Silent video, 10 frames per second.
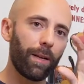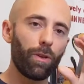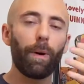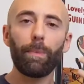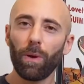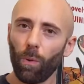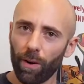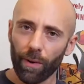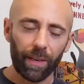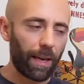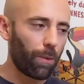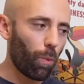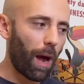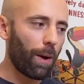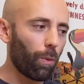you might be wondering, like,
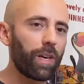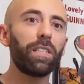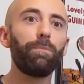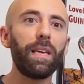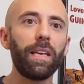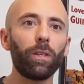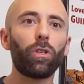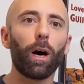what is being